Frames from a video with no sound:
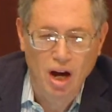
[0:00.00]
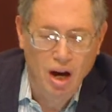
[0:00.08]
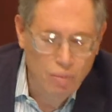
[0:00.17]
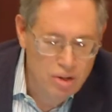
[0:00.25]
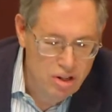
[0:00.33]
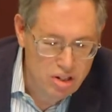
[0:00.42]

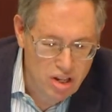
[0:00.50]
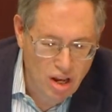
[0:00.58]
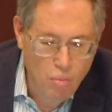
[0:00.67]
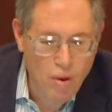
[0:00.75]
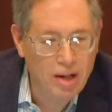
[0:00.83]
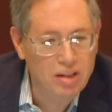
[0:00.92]
uh, which is
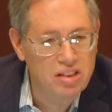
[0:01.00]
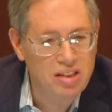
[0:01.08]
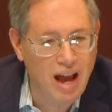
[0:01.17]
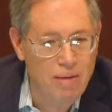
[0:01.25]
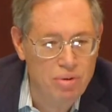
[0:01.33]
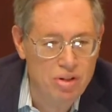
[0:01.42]
a
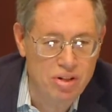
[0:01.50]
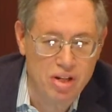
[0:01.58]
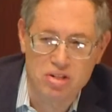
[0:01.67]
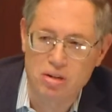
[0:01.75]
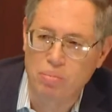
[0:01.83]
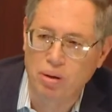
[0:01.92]
well-established
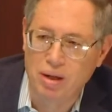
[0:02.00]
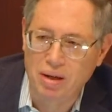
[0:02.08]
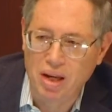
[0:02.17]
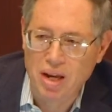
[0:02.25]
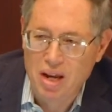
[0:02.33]
discipline.